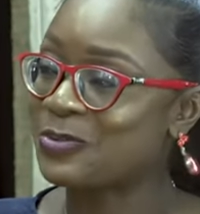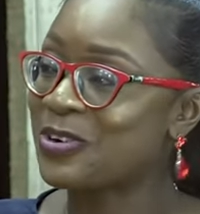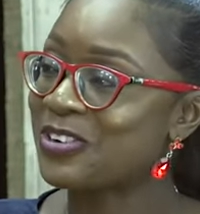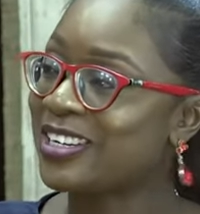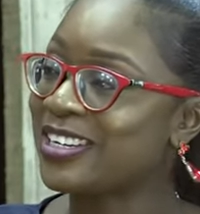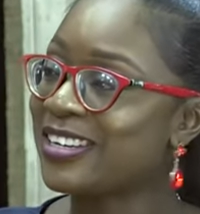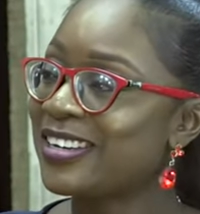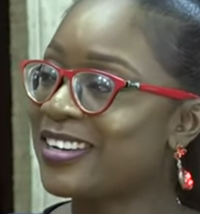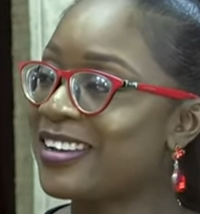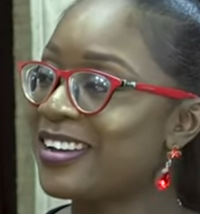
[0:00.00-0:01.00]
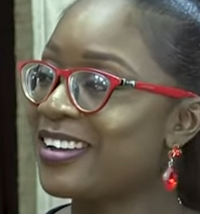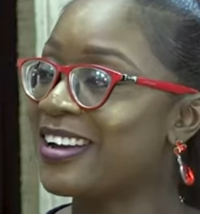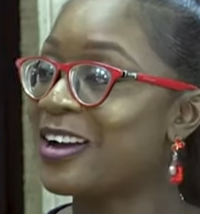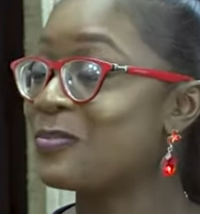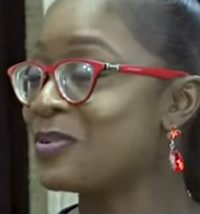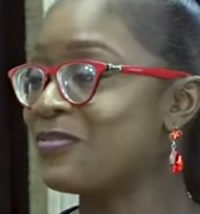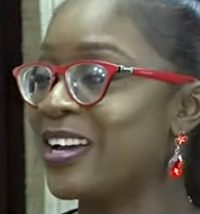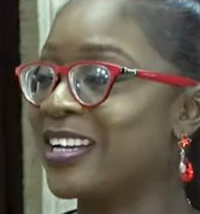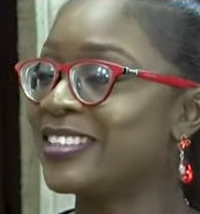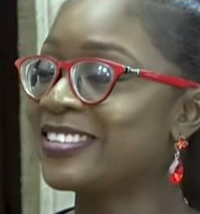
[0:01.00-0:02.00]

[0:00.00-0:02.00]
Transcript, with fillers: worry. I'll be fine,